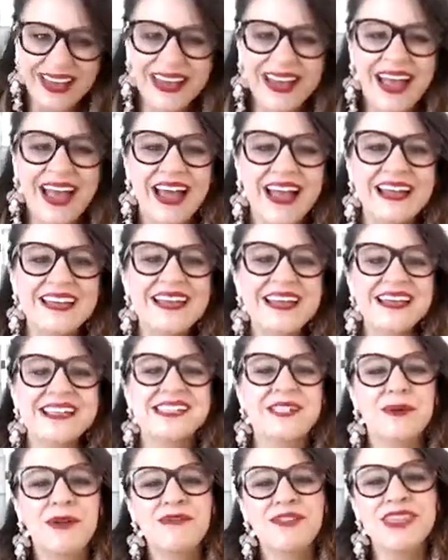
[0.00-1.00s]
okay?
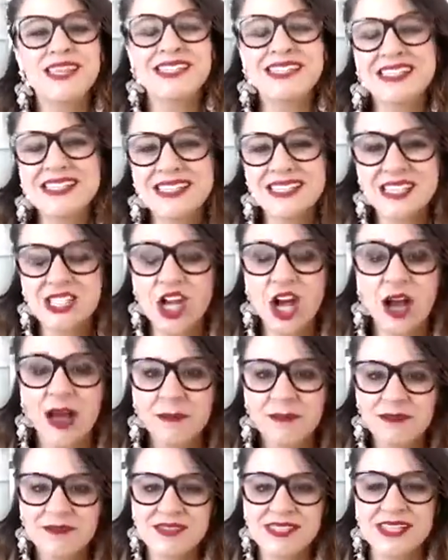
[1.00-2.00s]
So if this is the
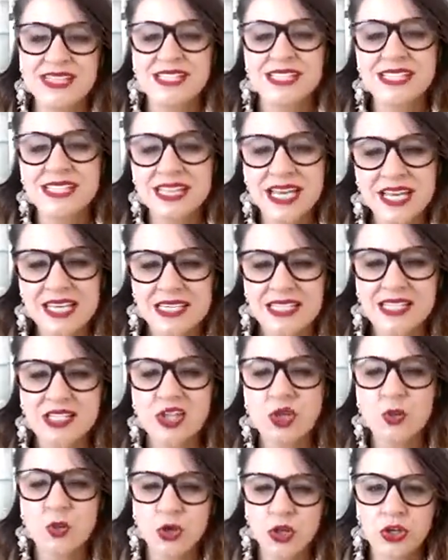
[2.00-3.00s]
type of success
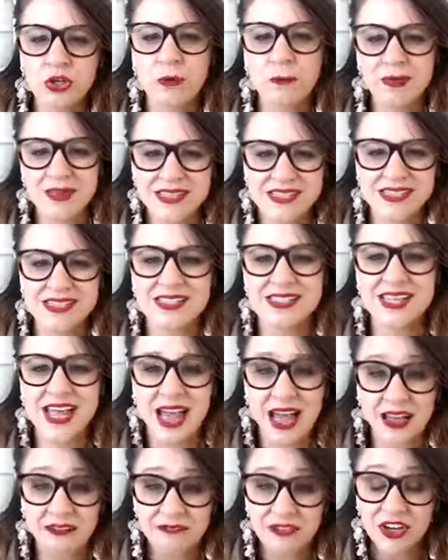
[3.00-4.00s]
you want your business to
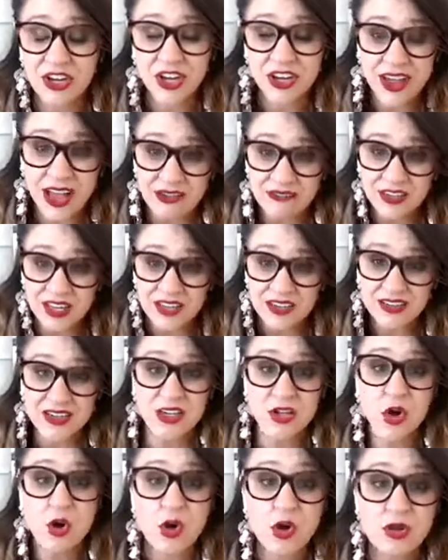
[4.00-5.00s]
have, you can have it.
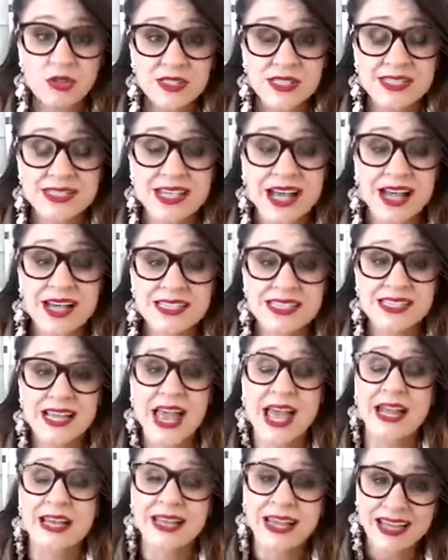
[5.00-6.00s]
It all starts
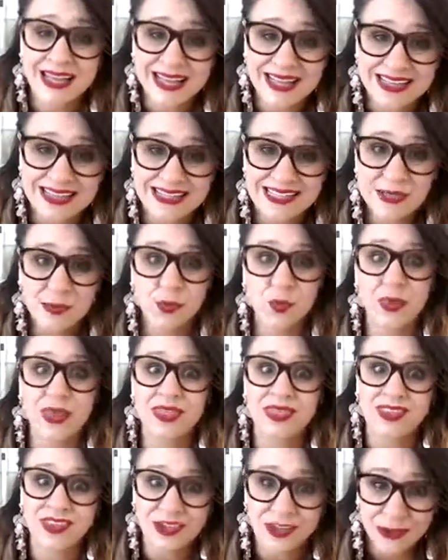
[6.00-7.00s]
and ends
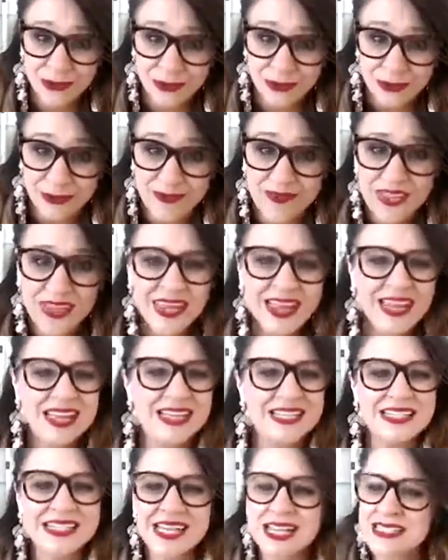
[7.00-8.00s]
with you.
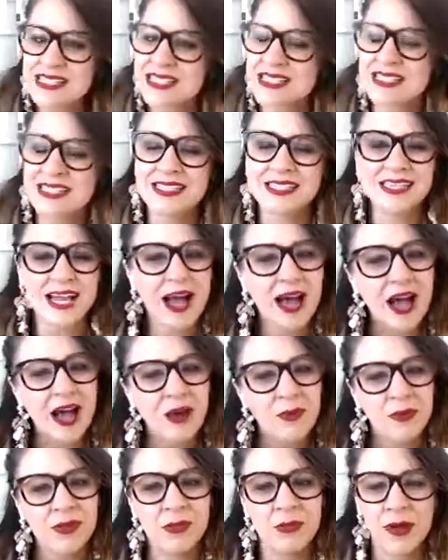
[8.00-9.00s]
It doesn't
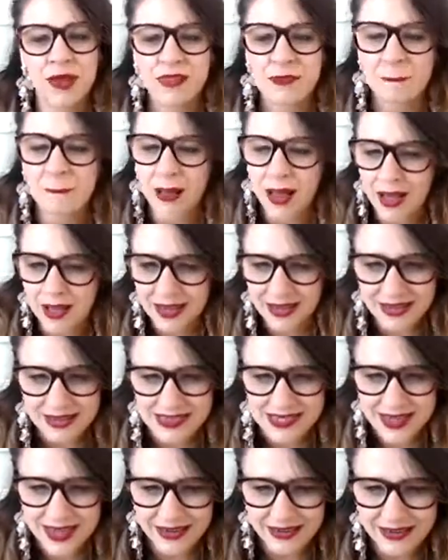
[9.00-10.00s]
start with where the market
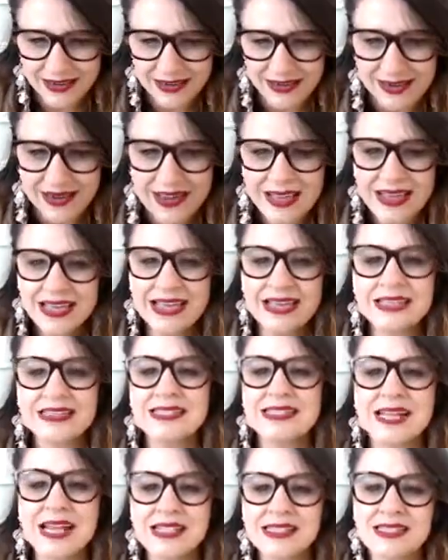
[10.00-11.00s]
is headed.
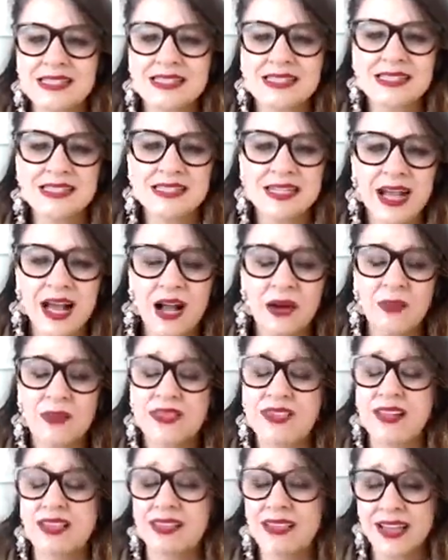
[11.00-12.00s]
It doesn't start
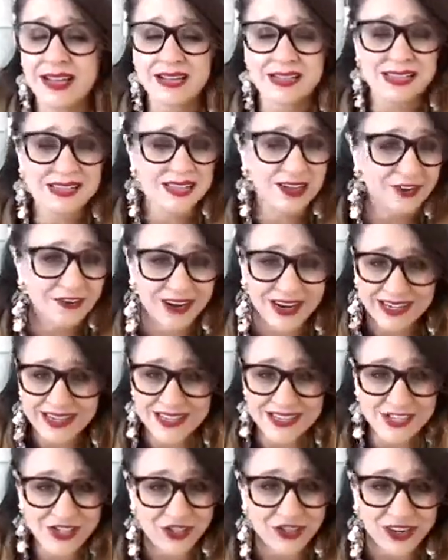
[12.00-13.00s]
with the latest and
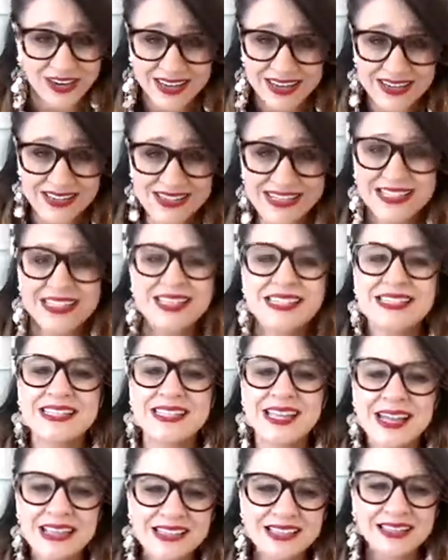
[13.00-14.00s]
greatest trends. It
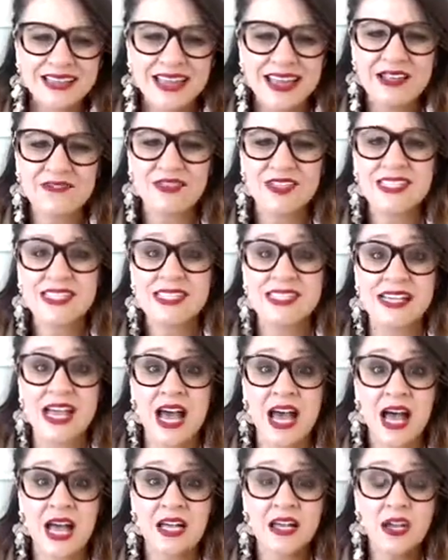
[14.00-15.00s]
doesn't even
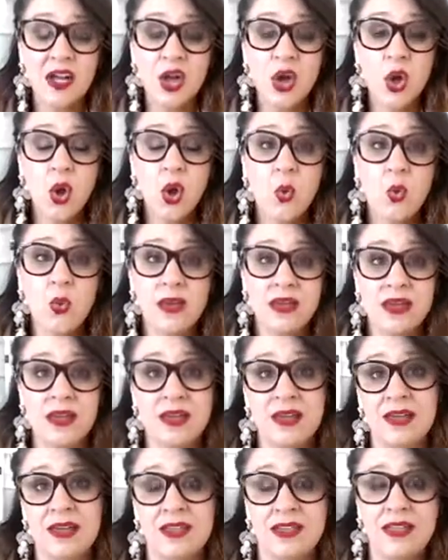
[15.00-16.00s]
start
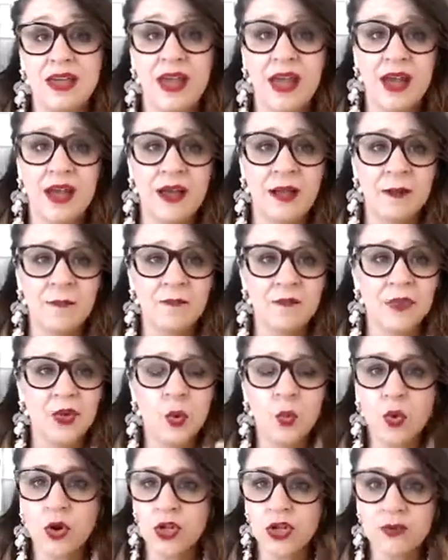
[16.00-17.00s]
with
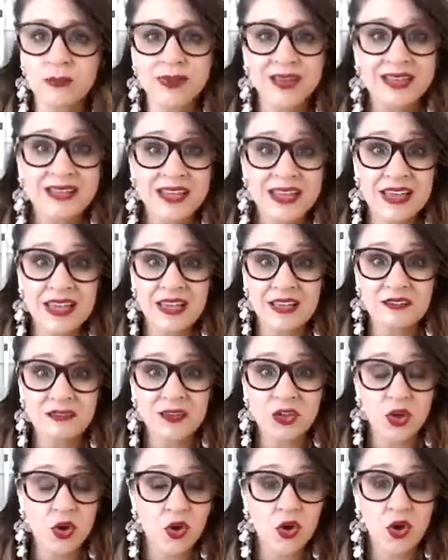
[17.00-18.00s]
what you
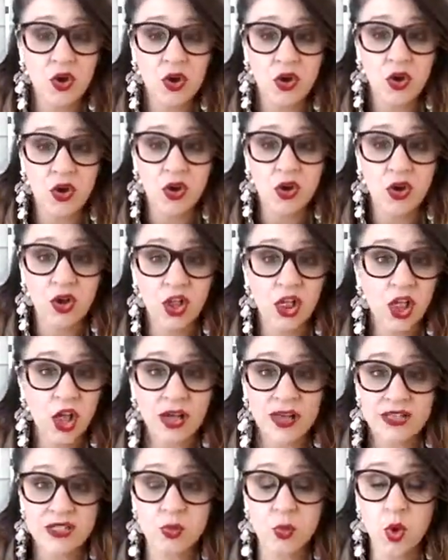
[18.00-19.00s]
believe your
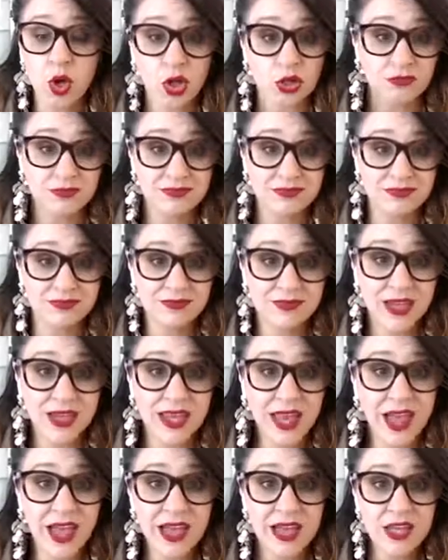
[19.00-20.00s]
clients want,
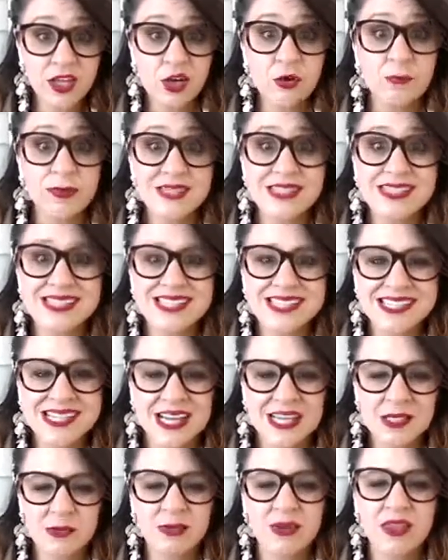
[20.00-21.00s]
okay? Your business
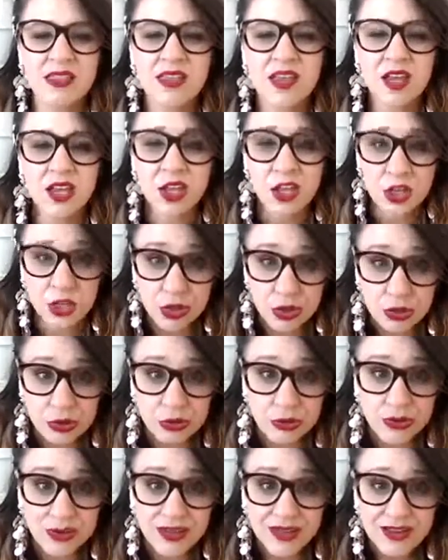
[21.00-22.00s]
starts with
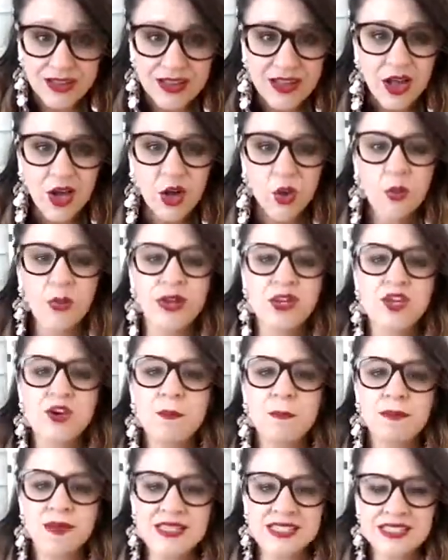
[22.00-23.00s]
you. When
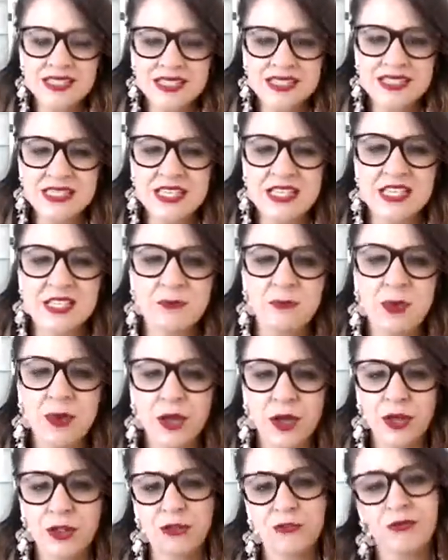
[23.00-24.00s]
your business is
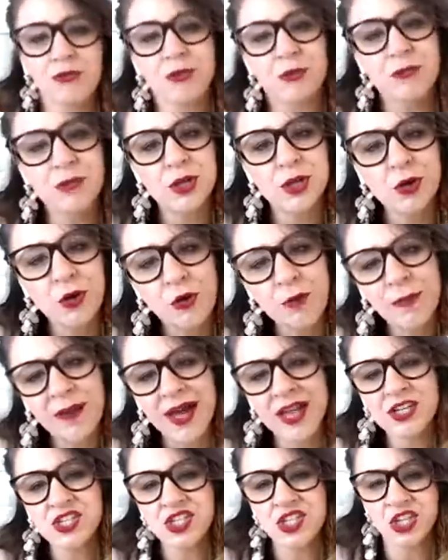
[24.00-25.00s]
birthed from your
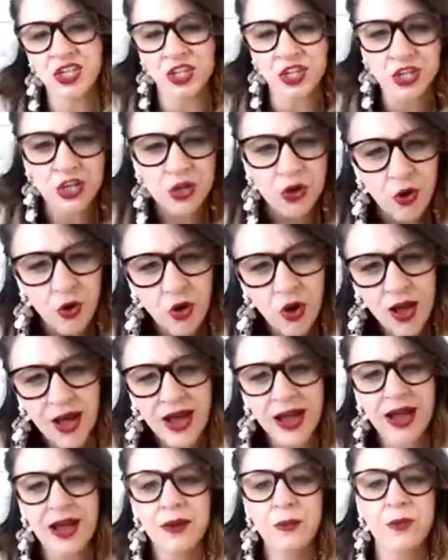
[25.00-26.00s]
passion, your
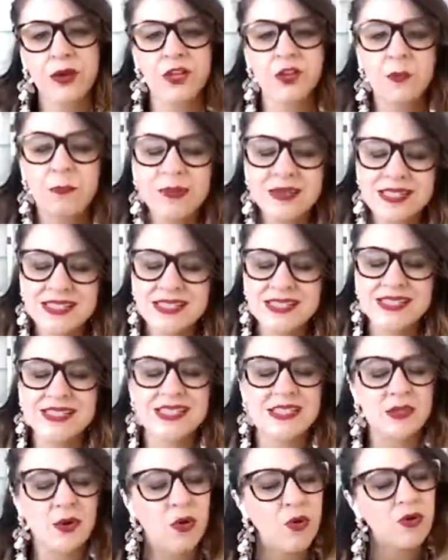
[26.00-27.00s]
heart, when your business
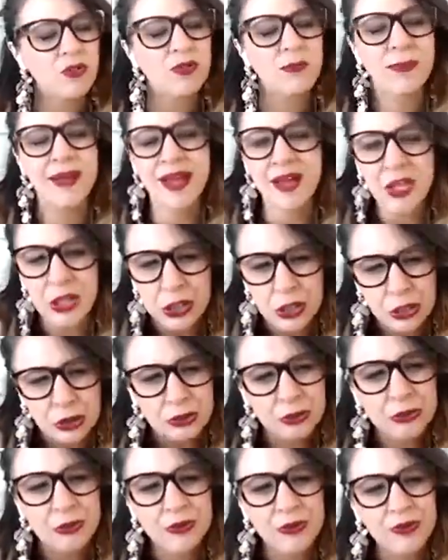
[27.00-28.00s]
is all about
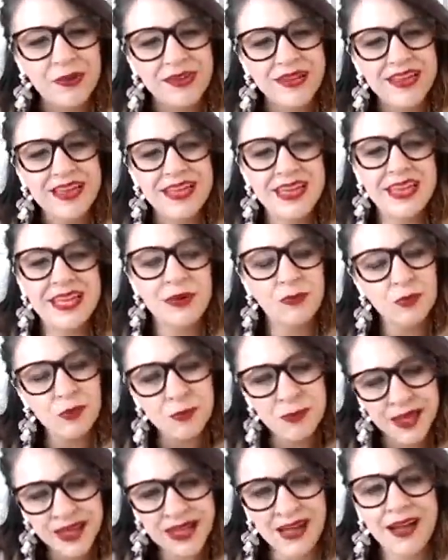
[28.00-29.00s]
you, it
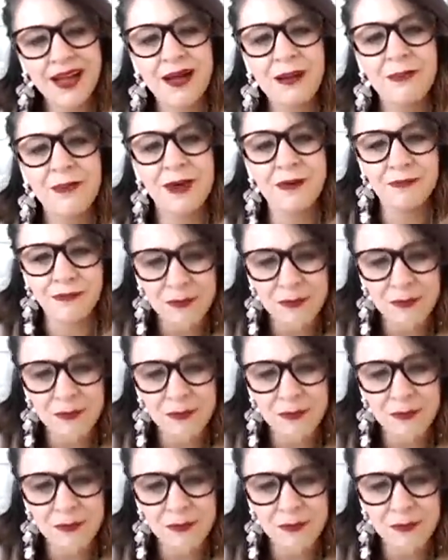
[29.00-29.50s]
will become